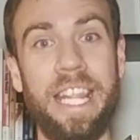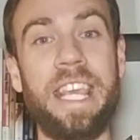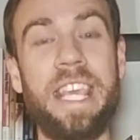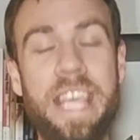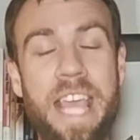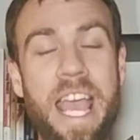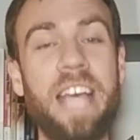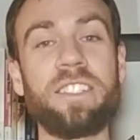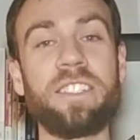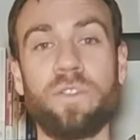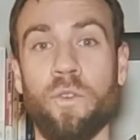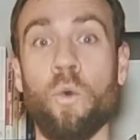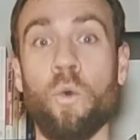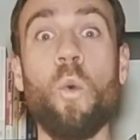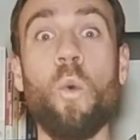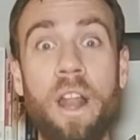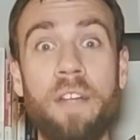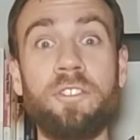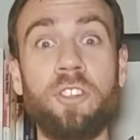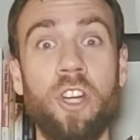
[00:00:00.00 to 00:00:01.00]
to get a yes for
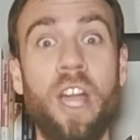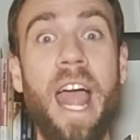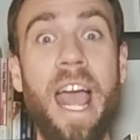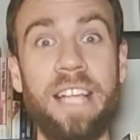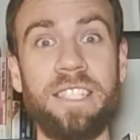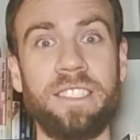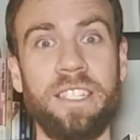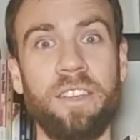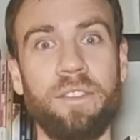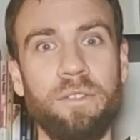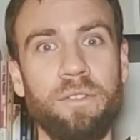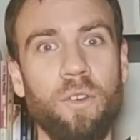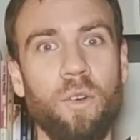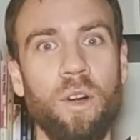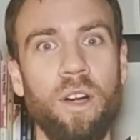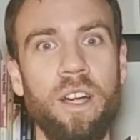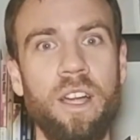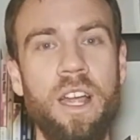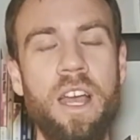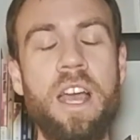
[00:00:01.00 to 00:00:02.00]
whatever you're asking
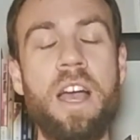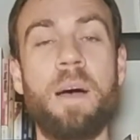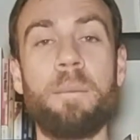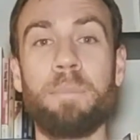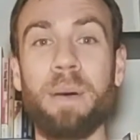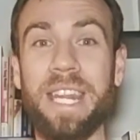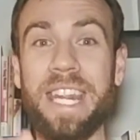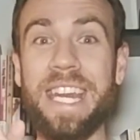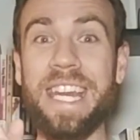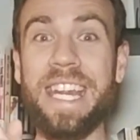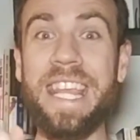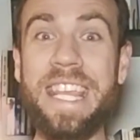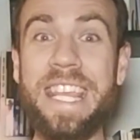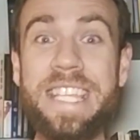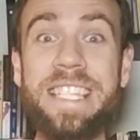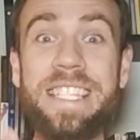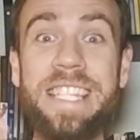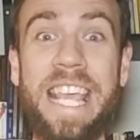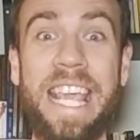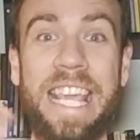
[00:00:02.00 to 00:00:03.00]
for, but it
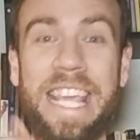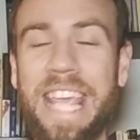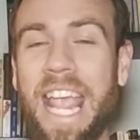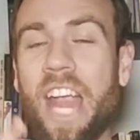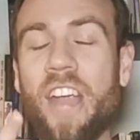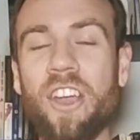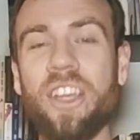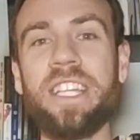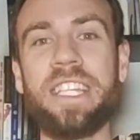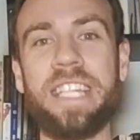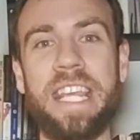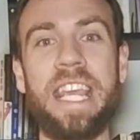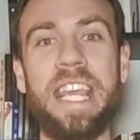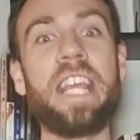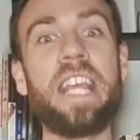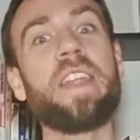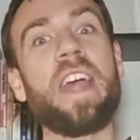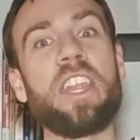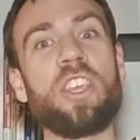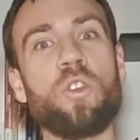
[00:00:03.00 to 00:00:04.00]
is a
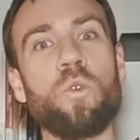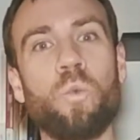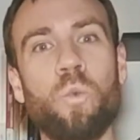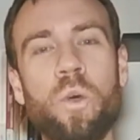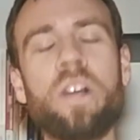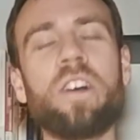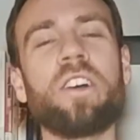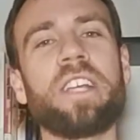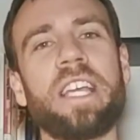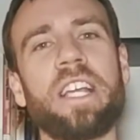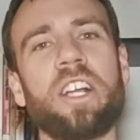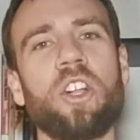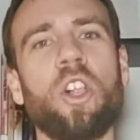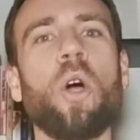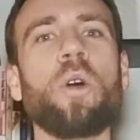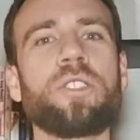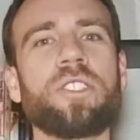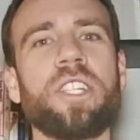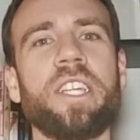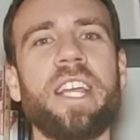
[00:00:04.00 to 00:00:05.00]
guarantee that you will get
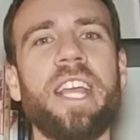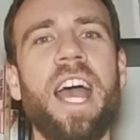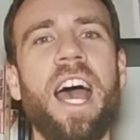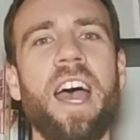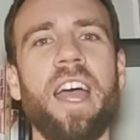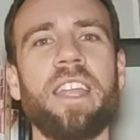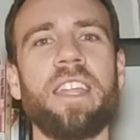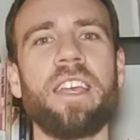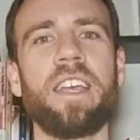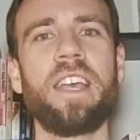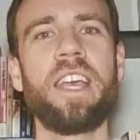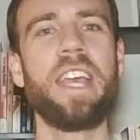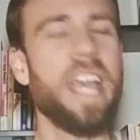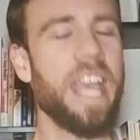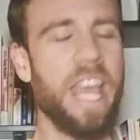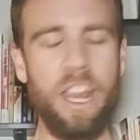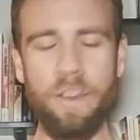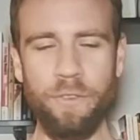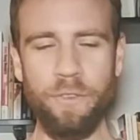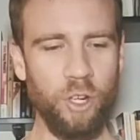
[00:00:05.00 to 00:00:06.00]
closer to God.
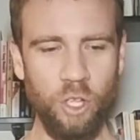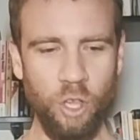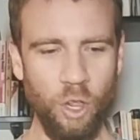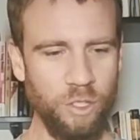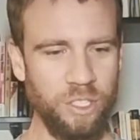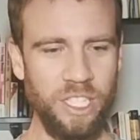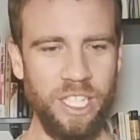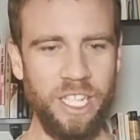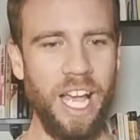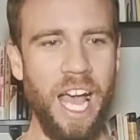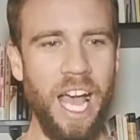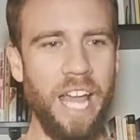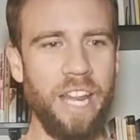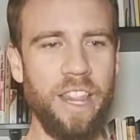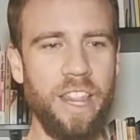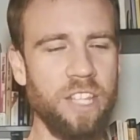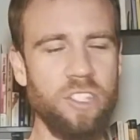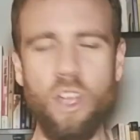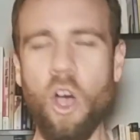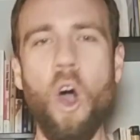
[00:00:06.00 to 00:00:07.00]
And if you're close to
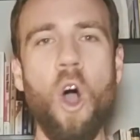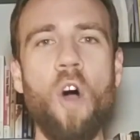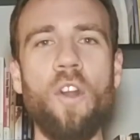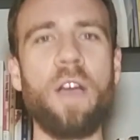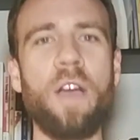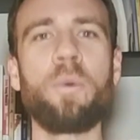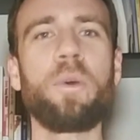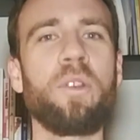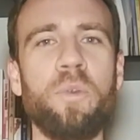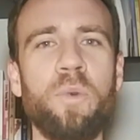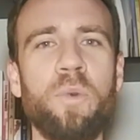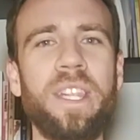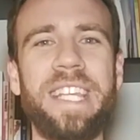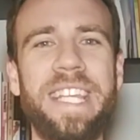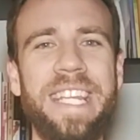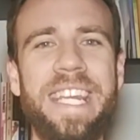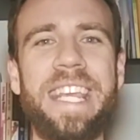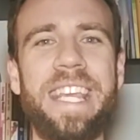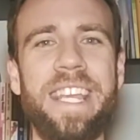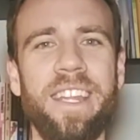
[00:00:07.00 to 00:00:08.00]
God, that's all that we
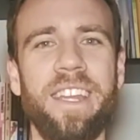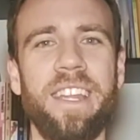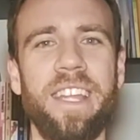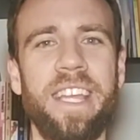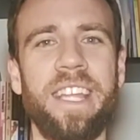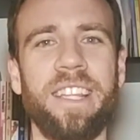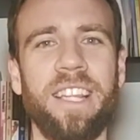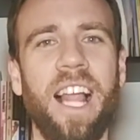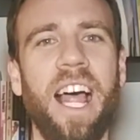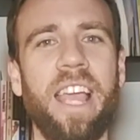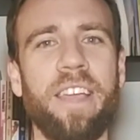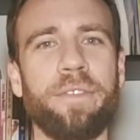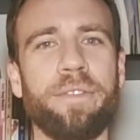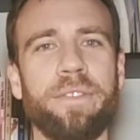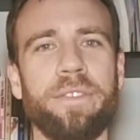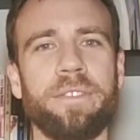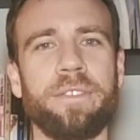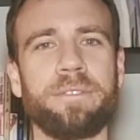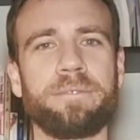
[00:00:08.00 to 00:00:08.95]
really need in life.